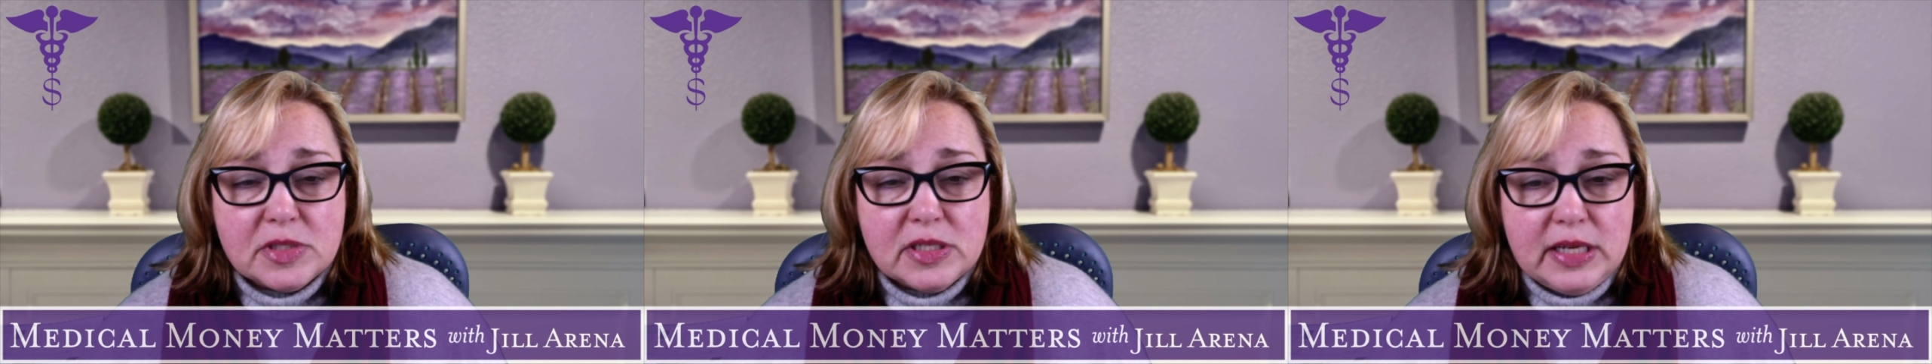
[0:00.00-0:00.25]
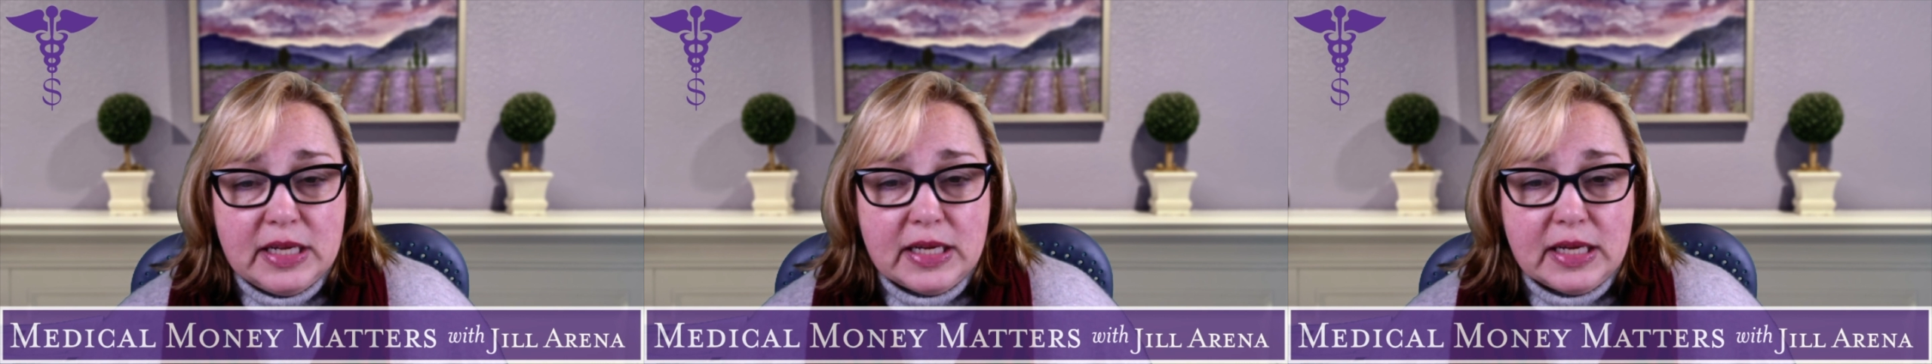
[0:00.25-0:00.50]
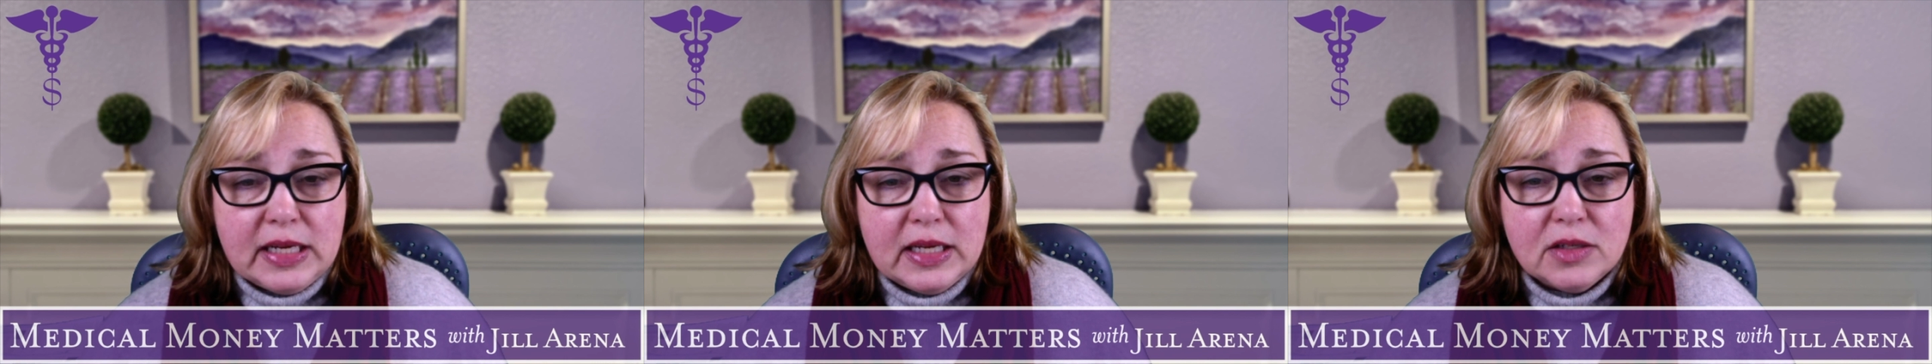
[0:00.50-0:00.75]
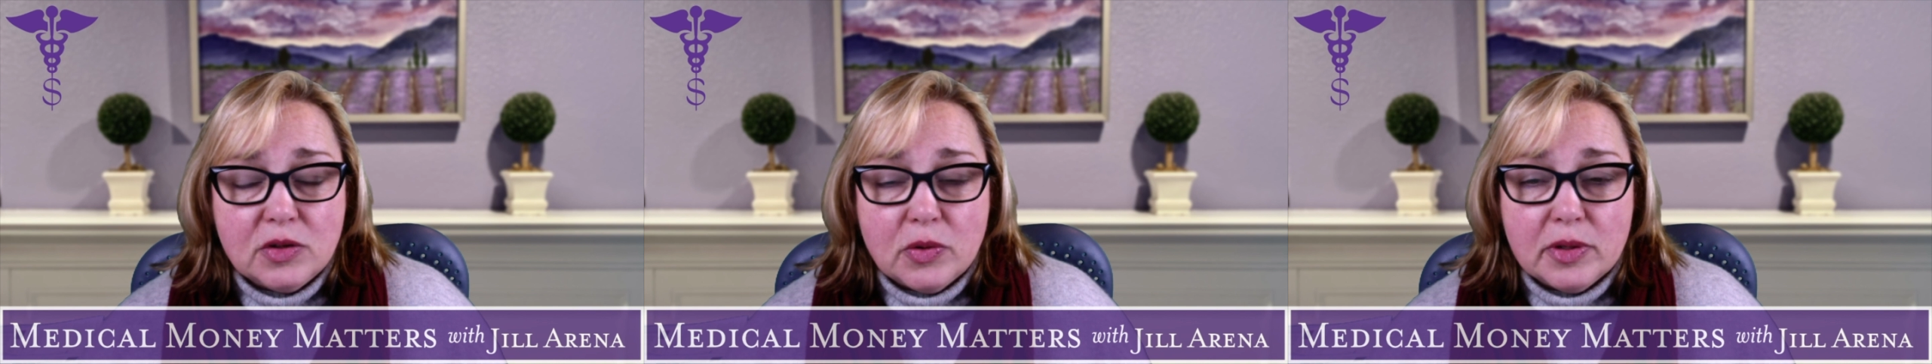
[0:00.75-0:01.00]
today
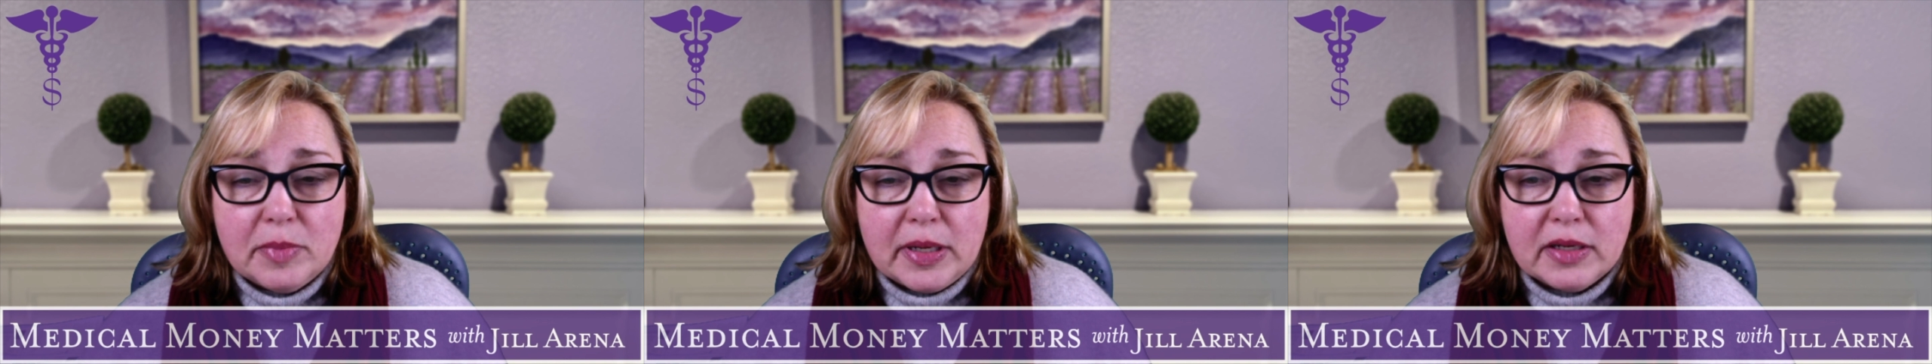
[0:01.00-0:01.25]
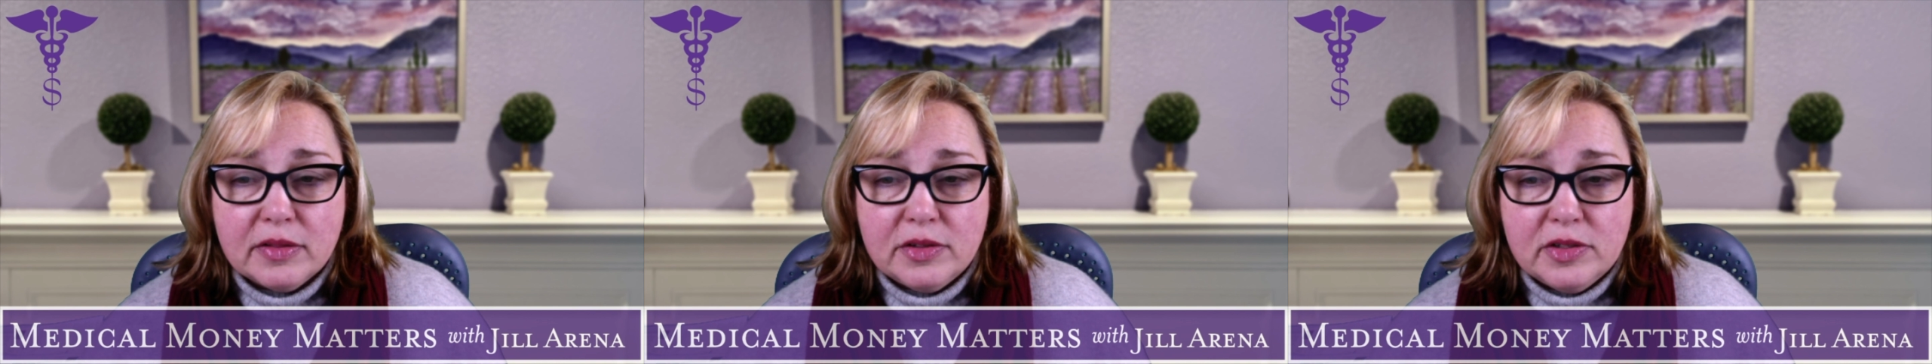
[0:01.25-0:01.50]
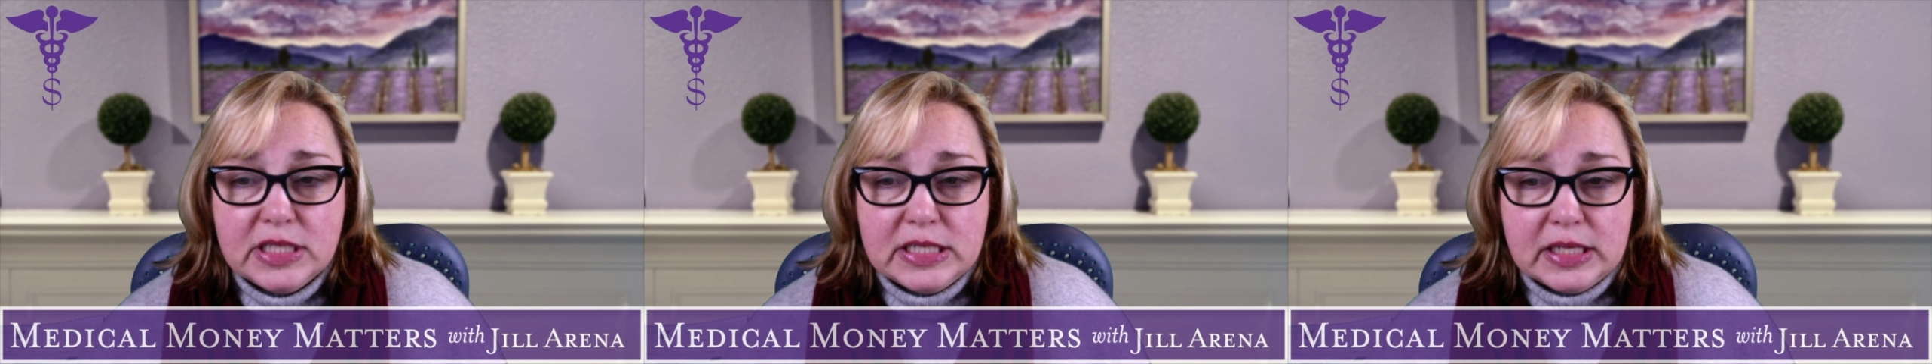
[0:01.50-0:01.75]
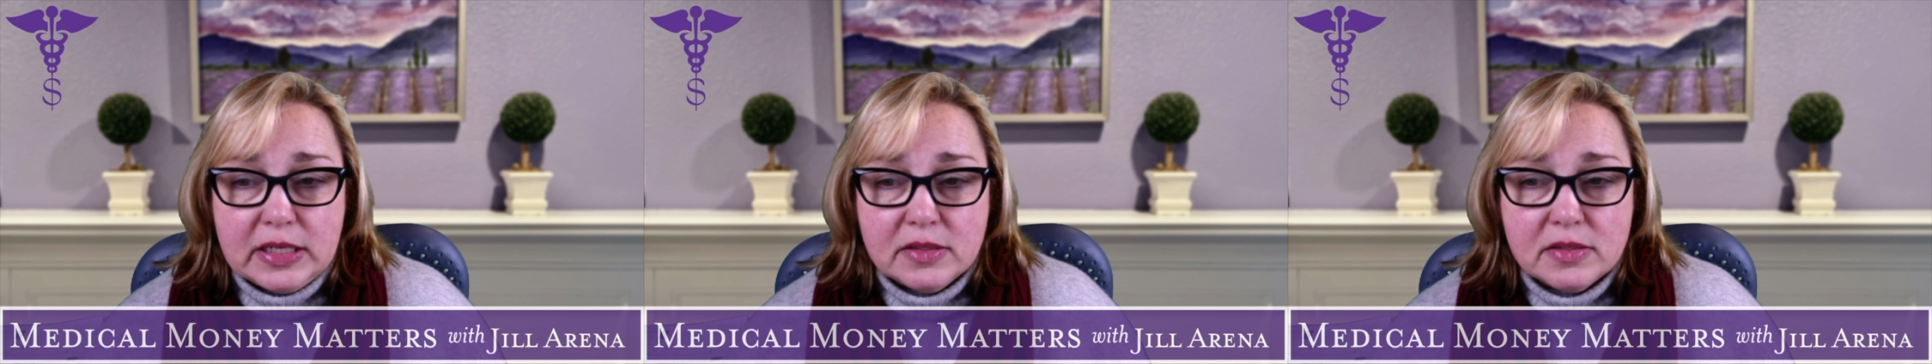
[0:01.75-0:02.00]
and going back 30
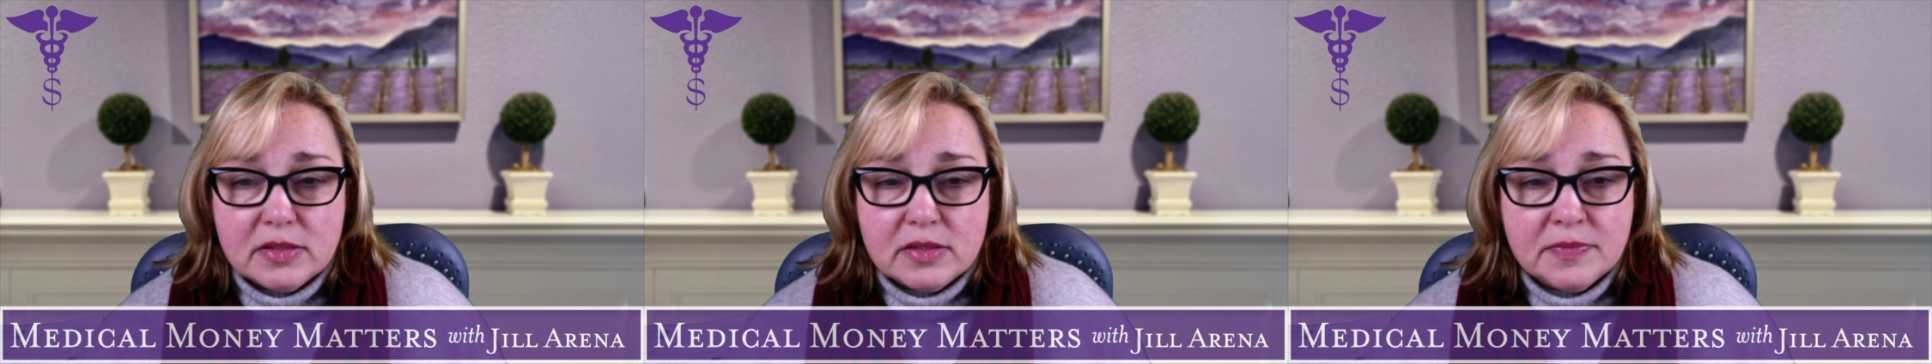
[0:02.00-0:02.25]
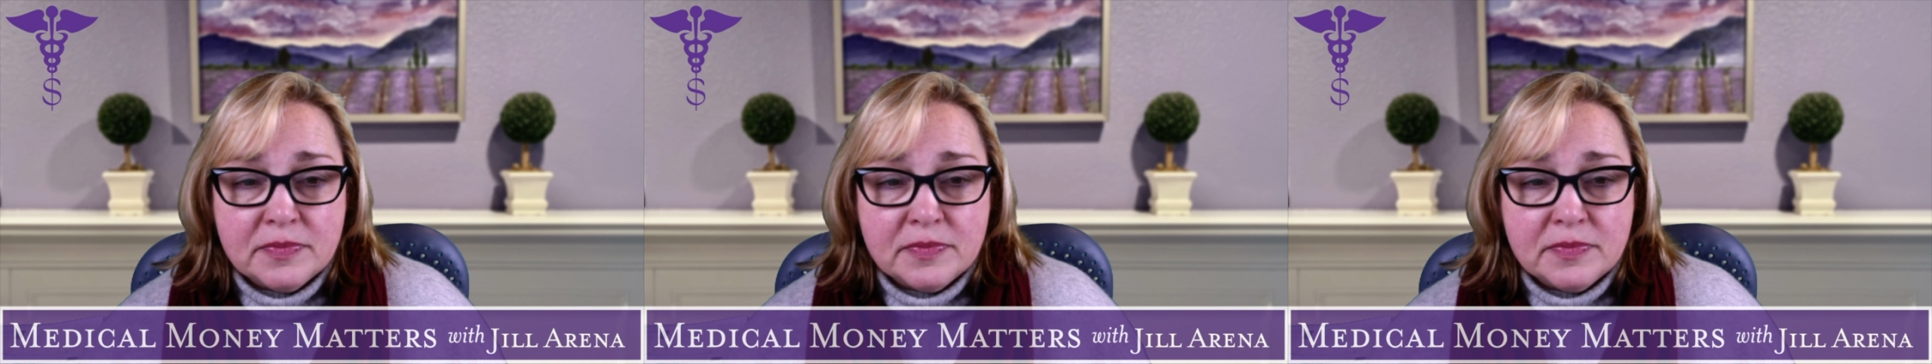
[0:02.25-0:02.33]
days.